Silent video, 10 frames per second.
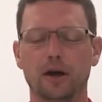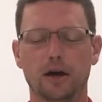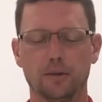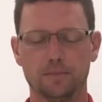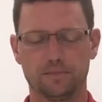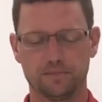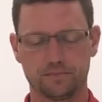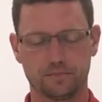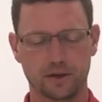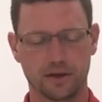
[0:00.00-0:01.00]
um,
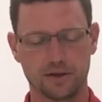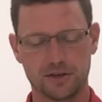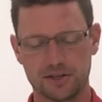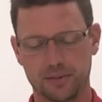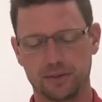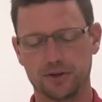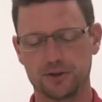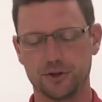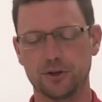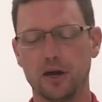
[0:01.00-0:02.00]
like the example I
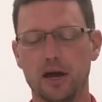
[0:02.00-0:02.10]
show you.